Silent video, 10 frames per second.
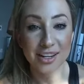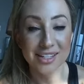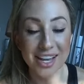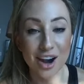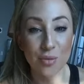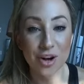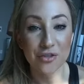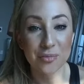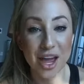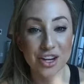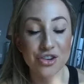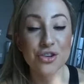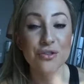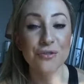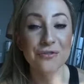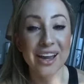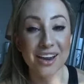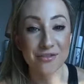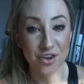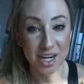They are one of my new
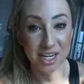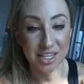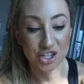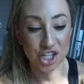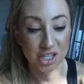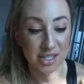favorite additions,